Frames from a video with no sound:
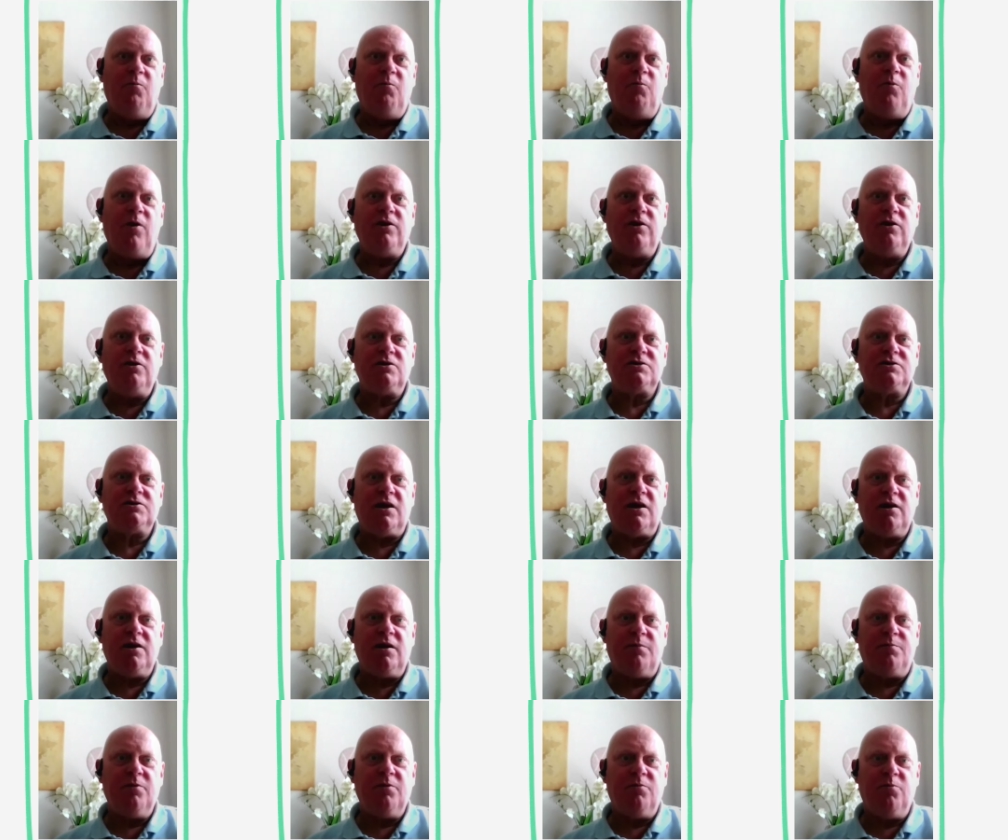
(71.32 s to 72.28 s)
When you're
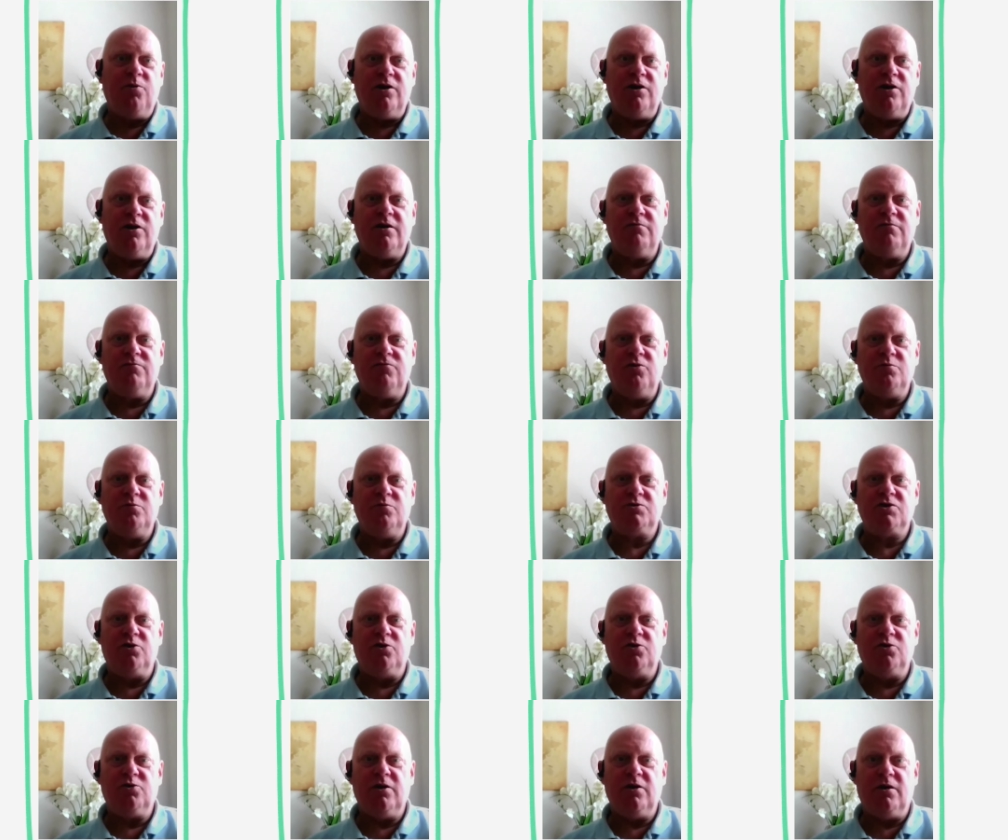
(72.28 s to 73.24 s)
setting up a working group to
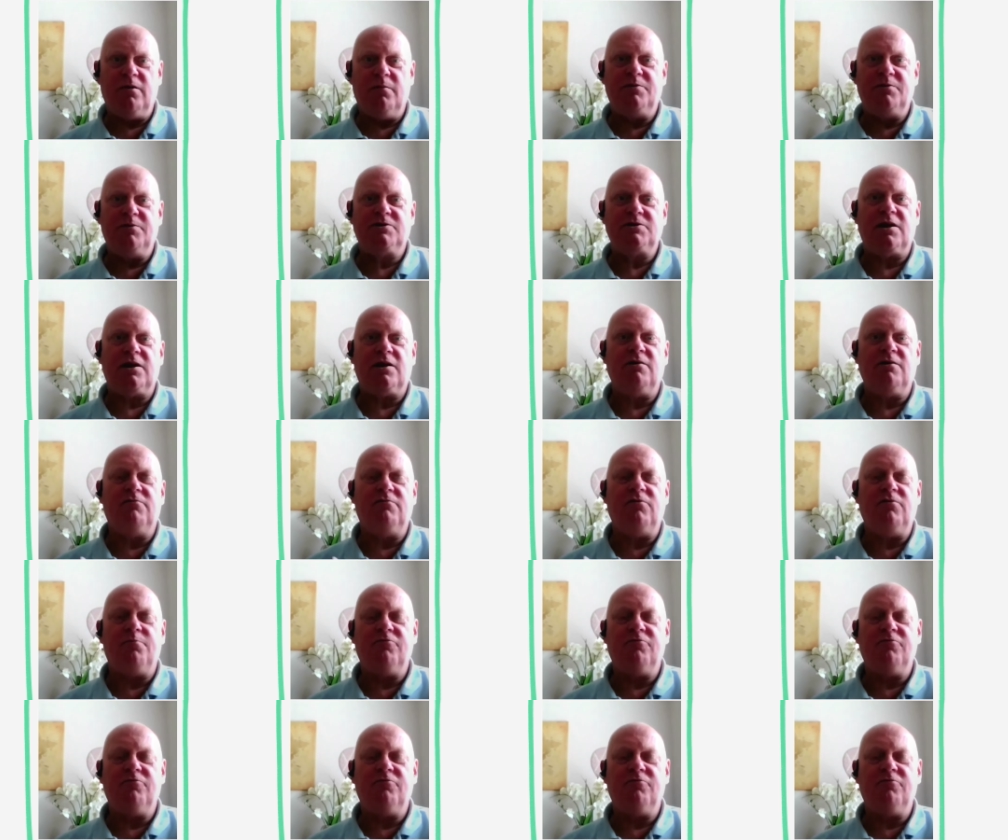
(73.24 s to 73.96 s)
look at a particular